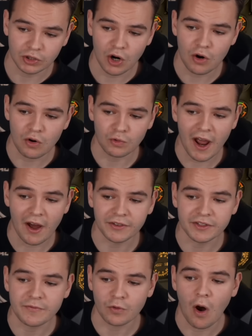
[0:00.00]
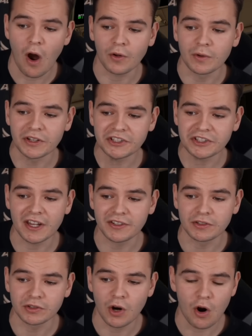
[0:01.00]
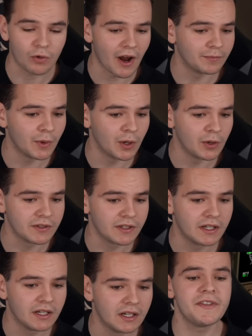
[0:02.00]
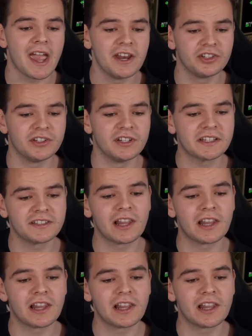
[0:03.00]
for go-around, throttle was set to go-around mode, and the engine